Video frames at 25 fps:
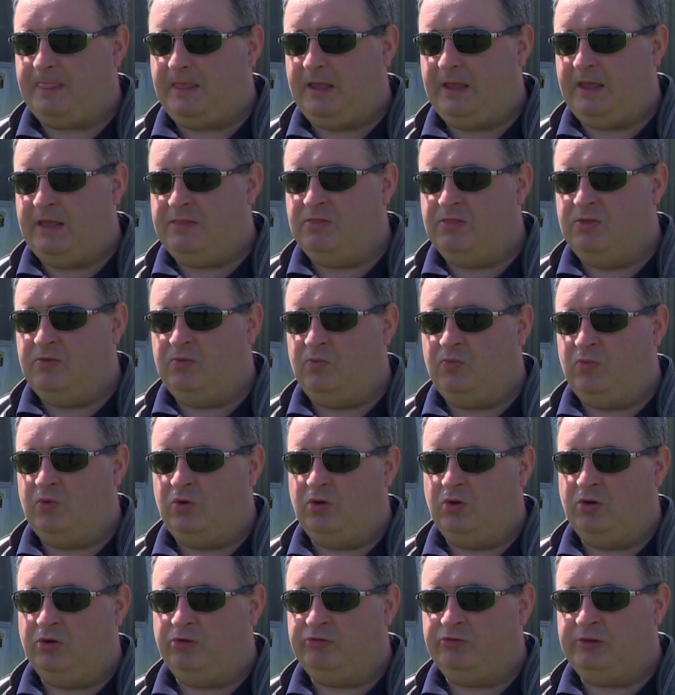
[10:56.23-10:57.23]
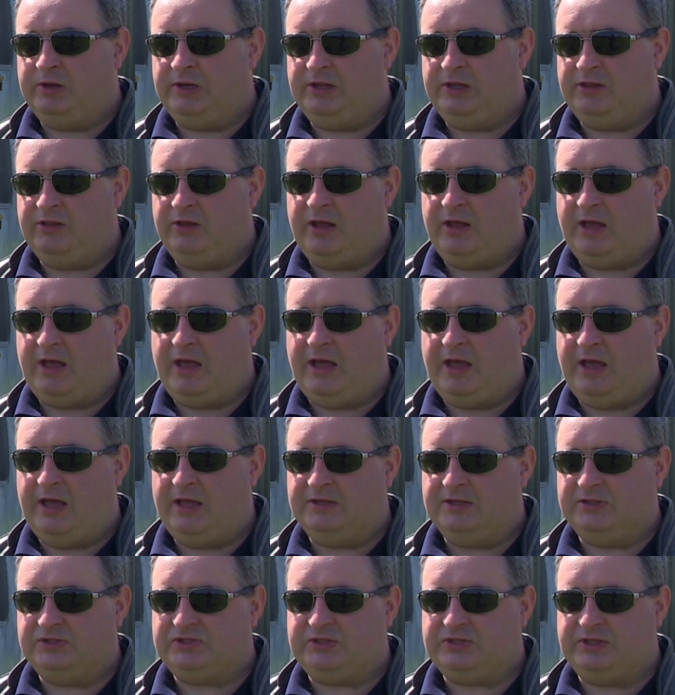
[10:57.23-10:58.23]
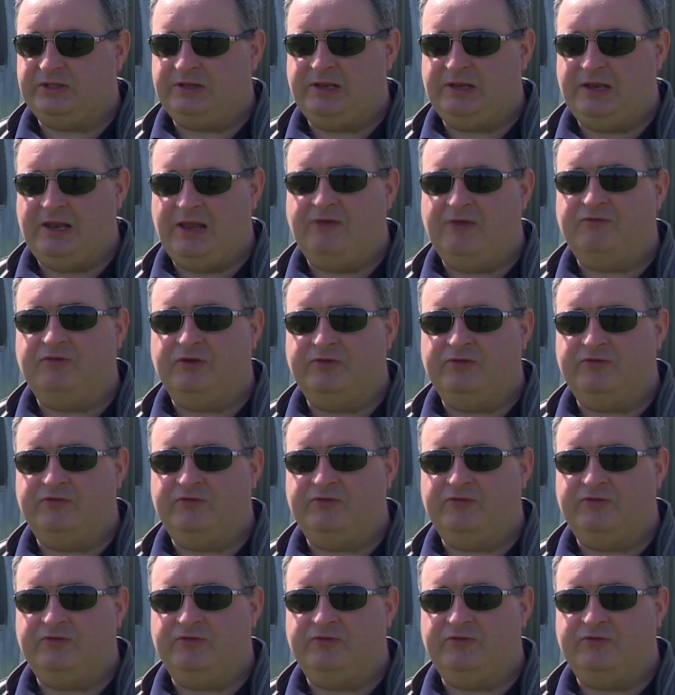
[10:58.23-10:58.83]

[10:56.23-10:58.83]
in the world really that has the level